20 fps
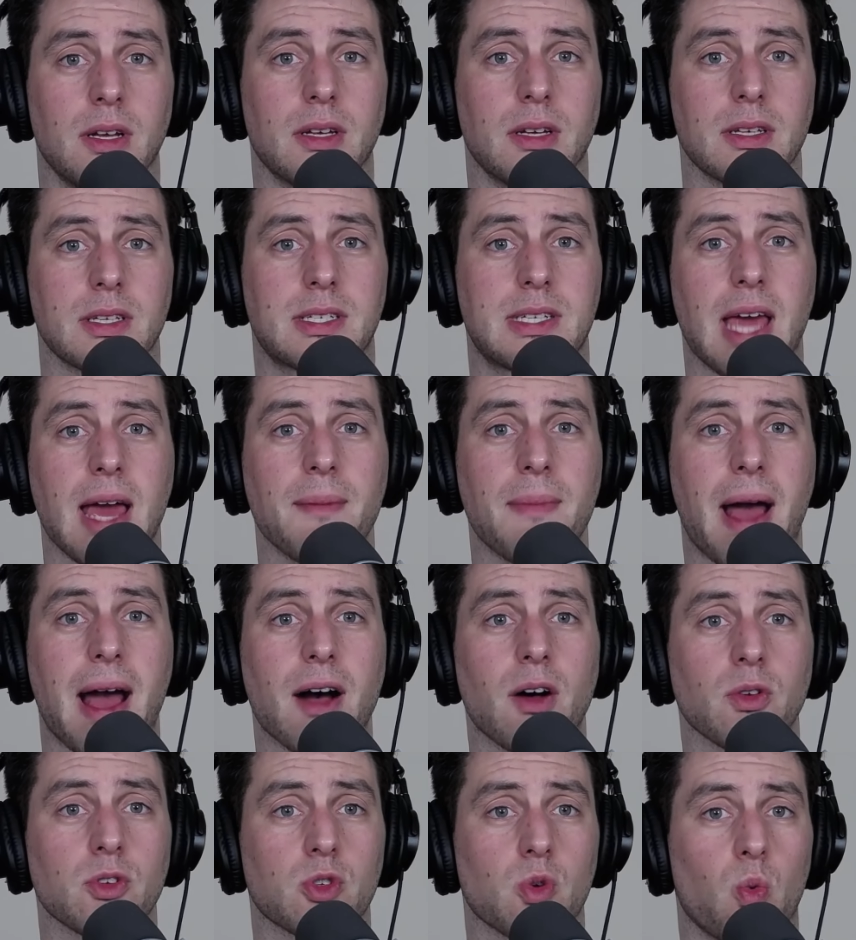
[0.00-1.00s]
Sam
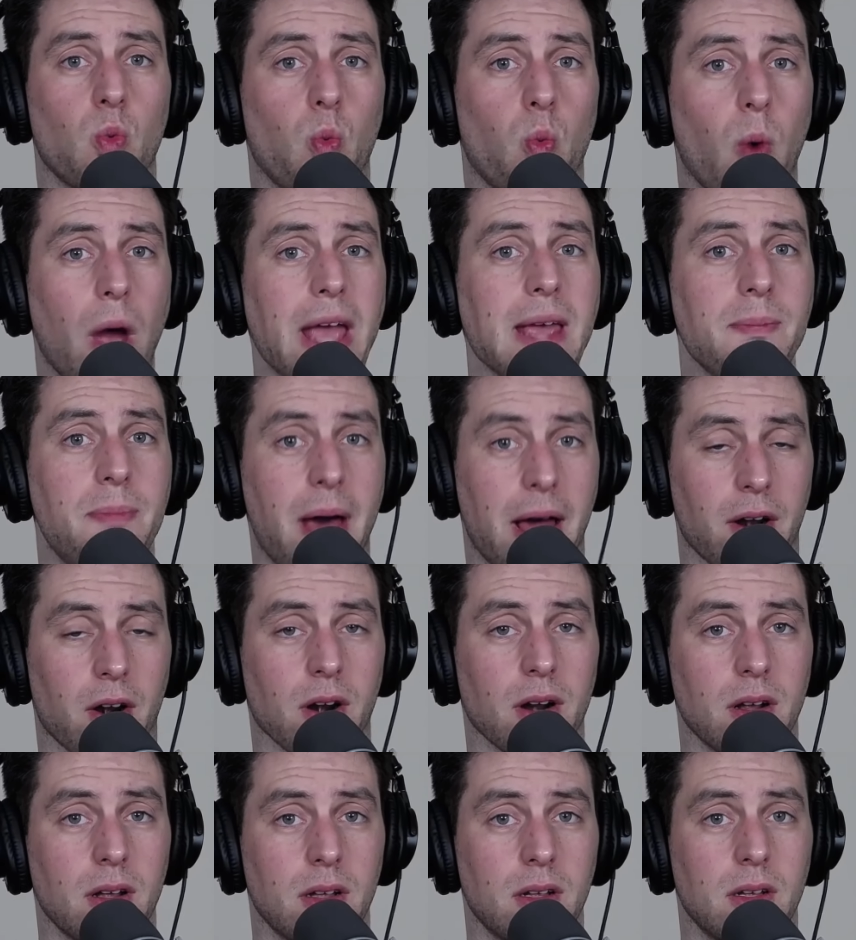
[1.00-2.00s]
Howell's way
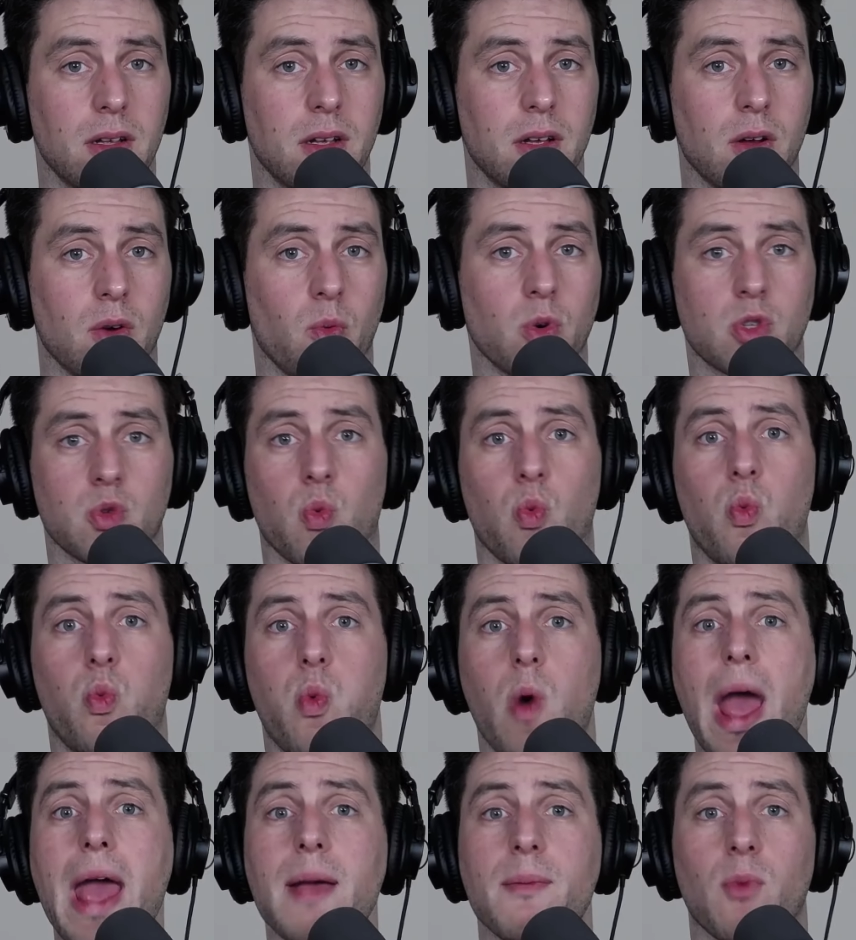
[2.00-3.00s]
better, was
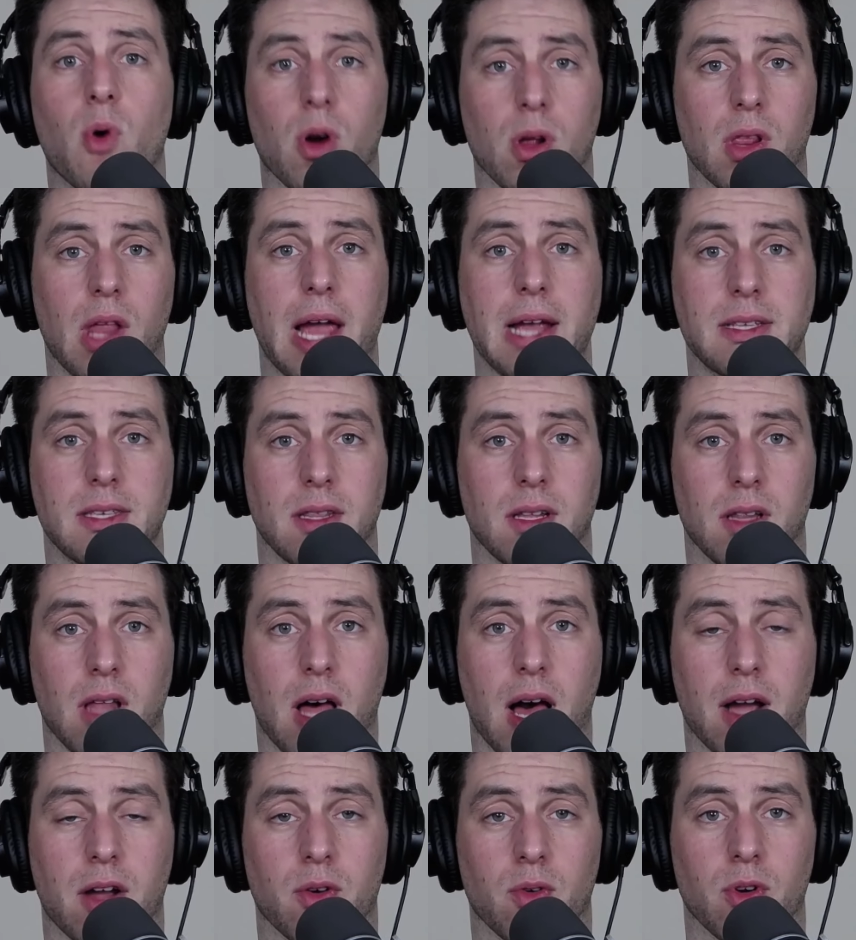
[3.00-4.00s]
way more liked in the
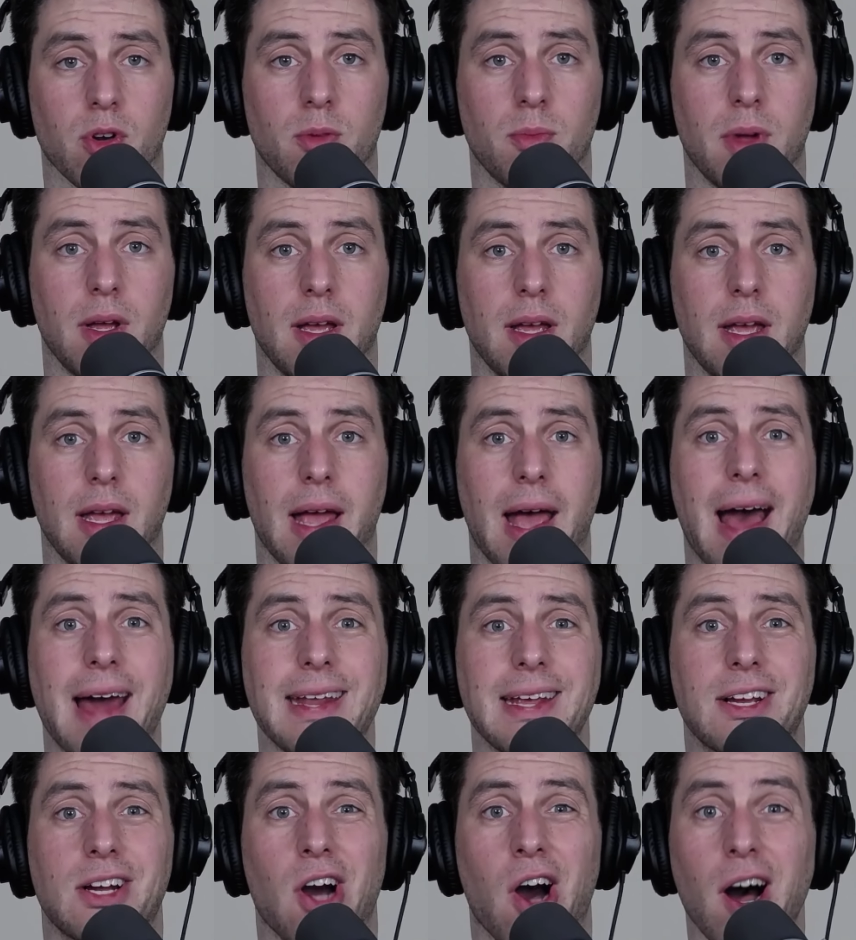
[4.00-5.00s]
locker room, and he
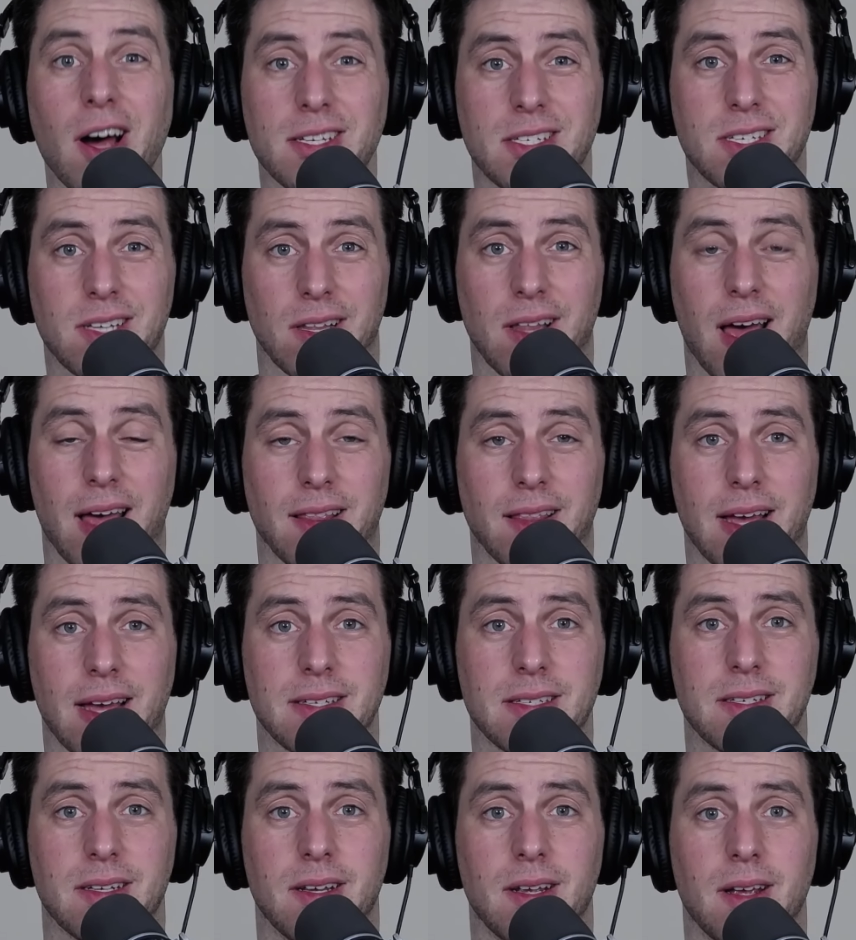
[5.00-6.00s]
costs a lot
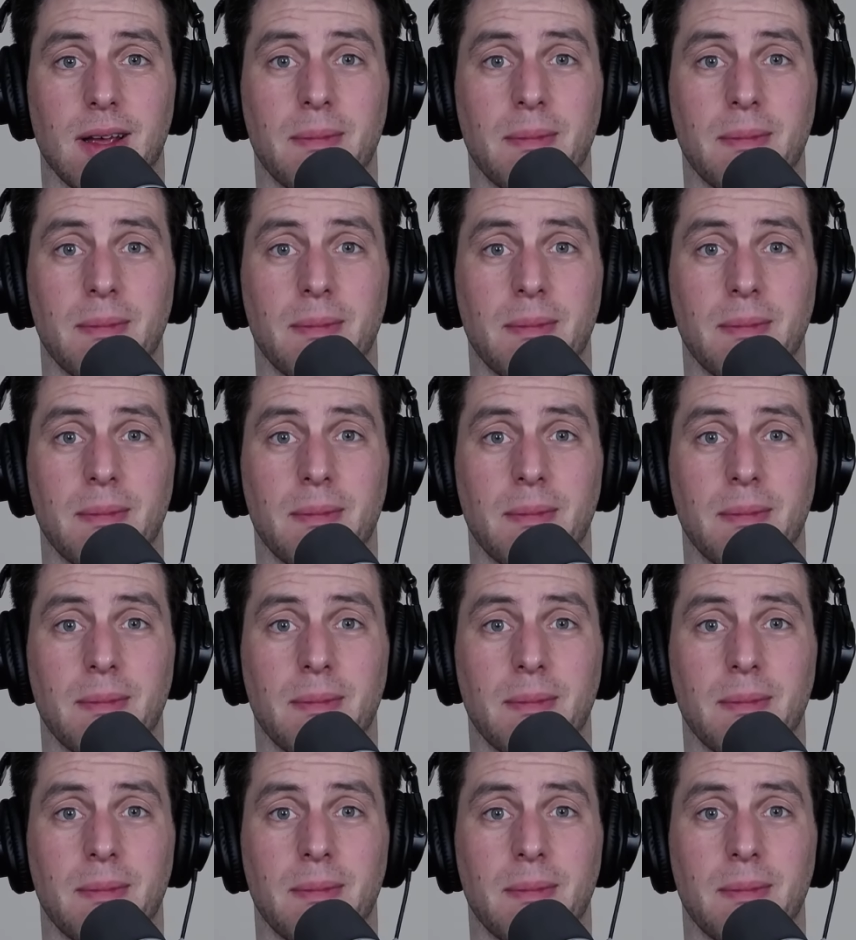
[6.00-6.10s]
less.